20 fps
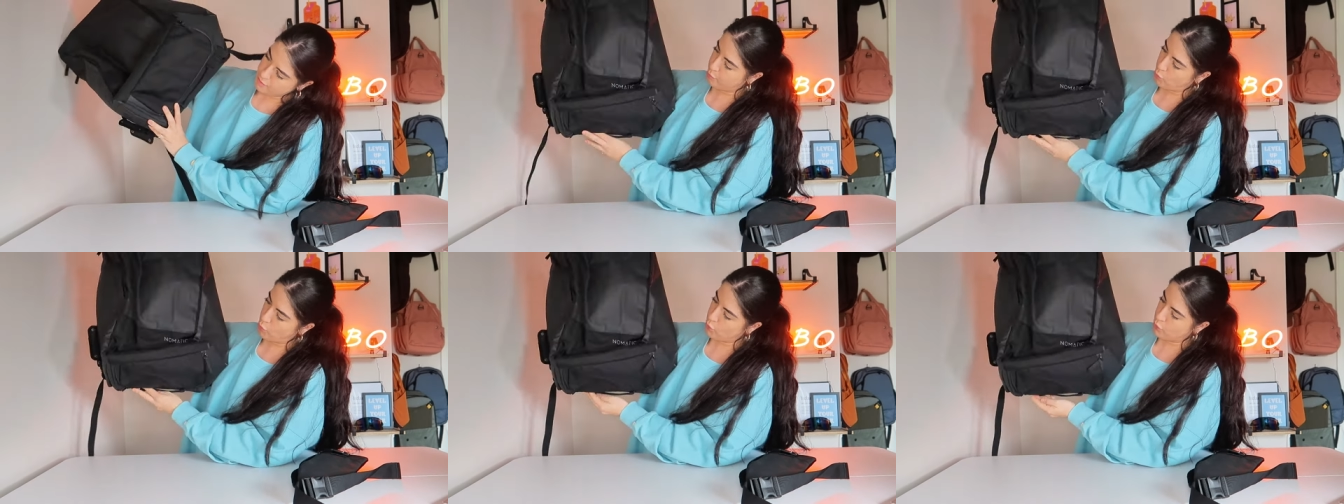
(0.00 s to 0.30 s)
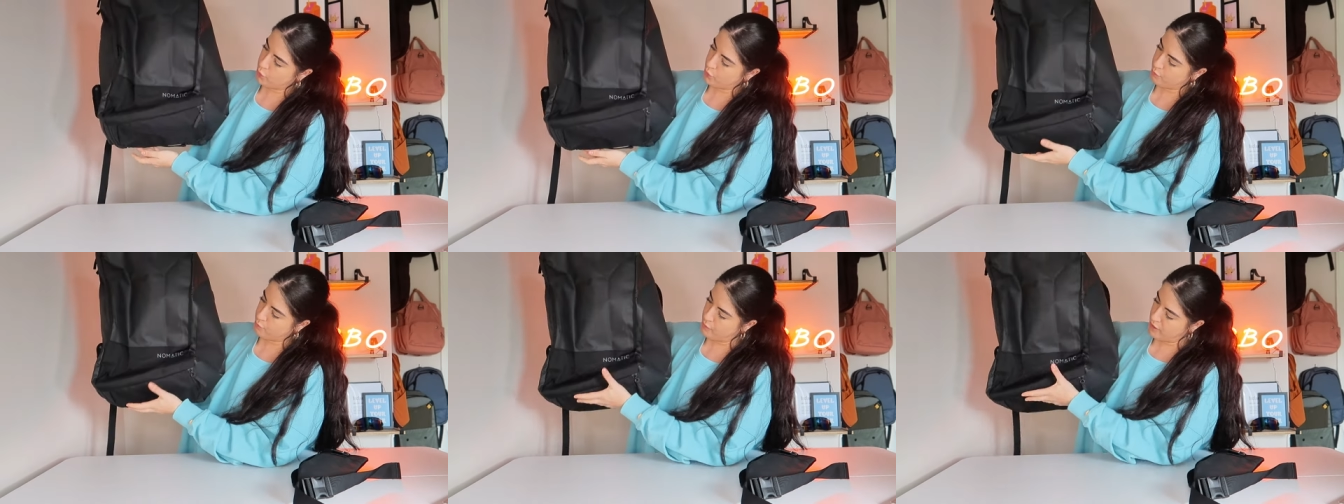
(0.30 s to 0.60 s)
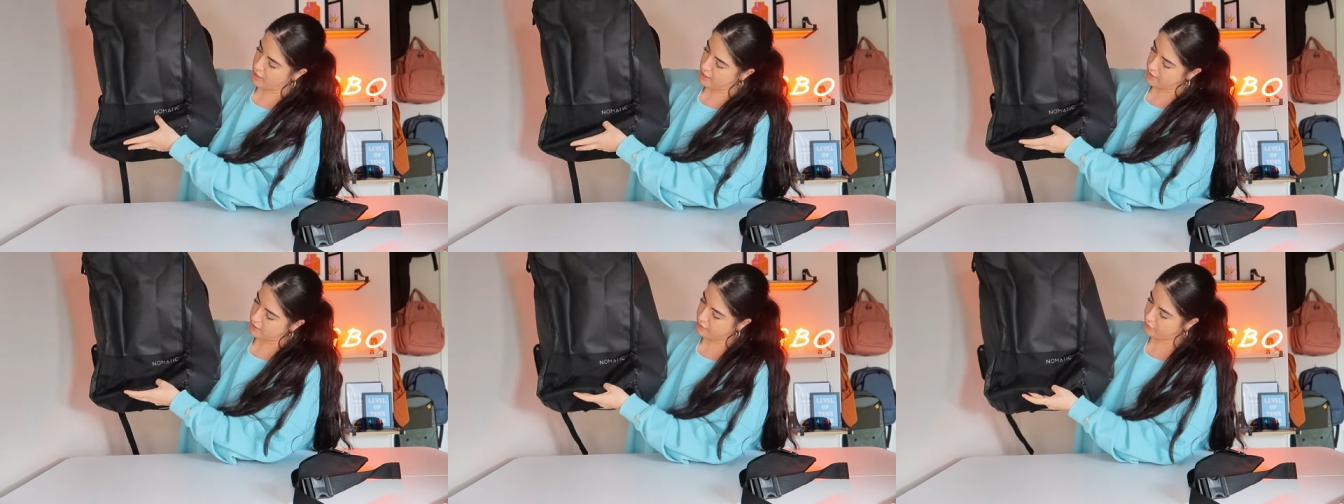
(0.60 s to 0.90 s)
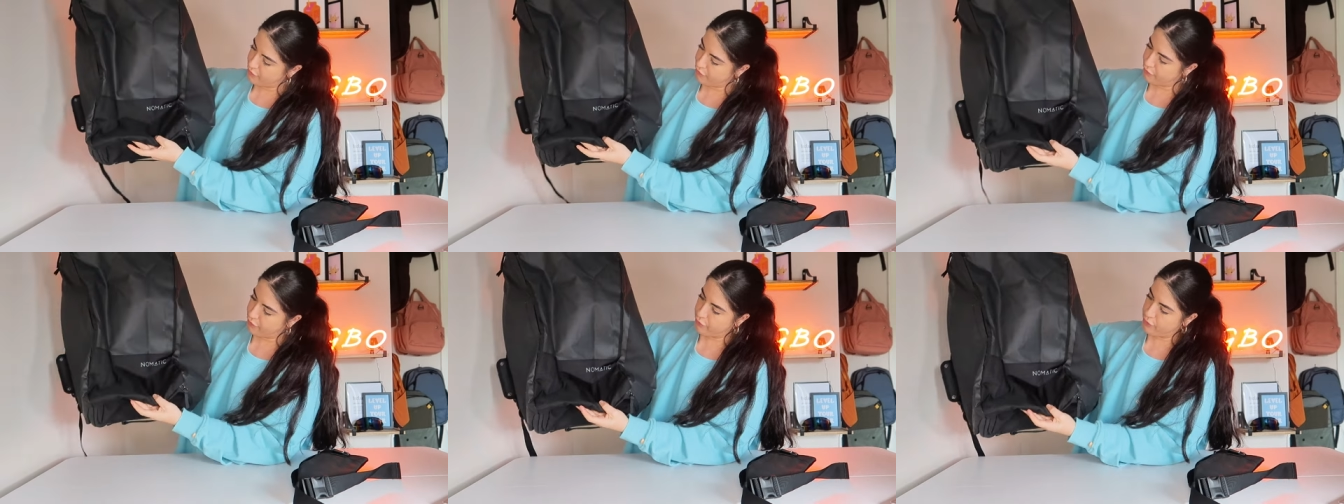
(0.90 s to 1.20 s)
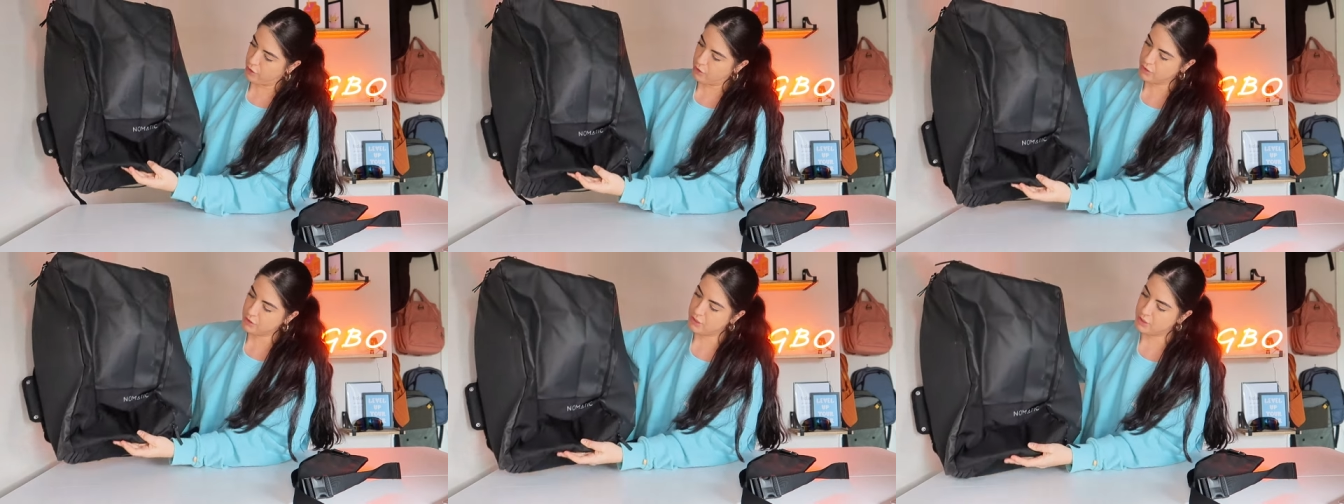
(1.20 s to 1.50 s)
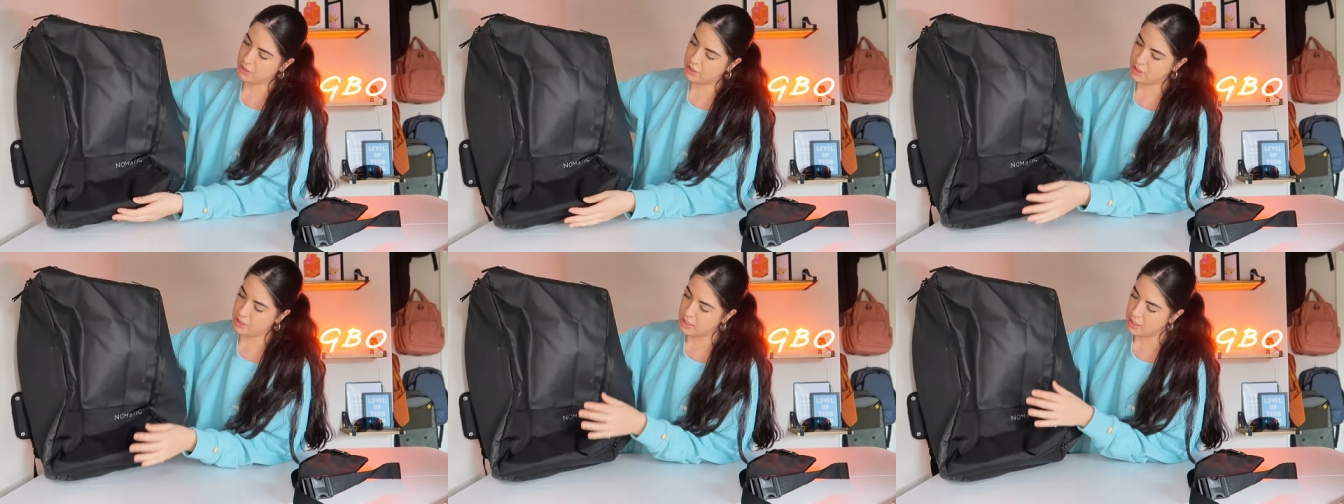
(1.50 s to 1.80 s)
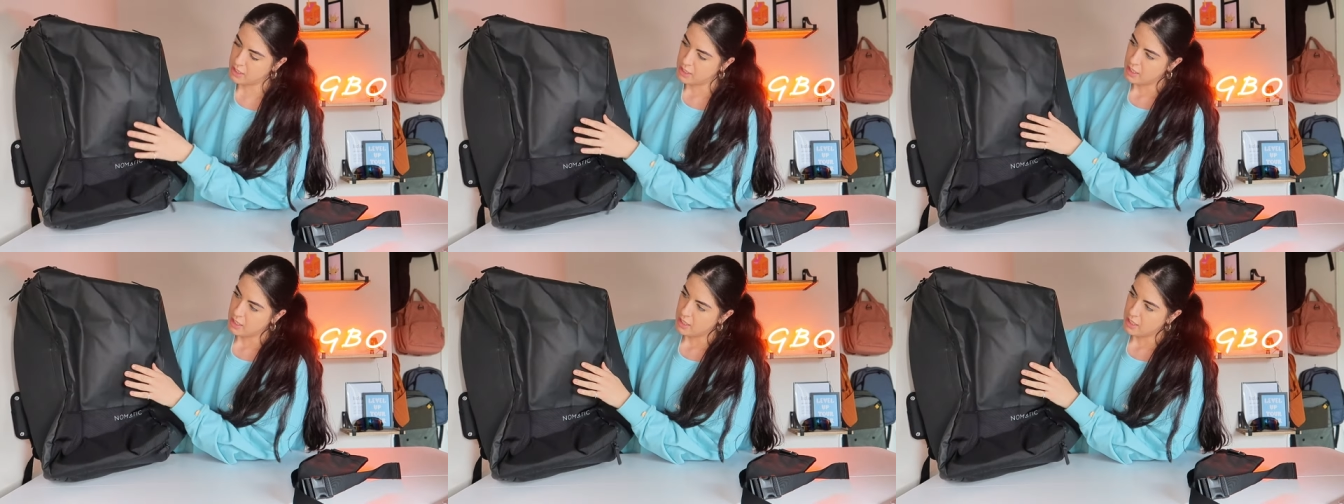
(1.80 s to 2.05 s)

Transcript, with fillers: bottom and the front.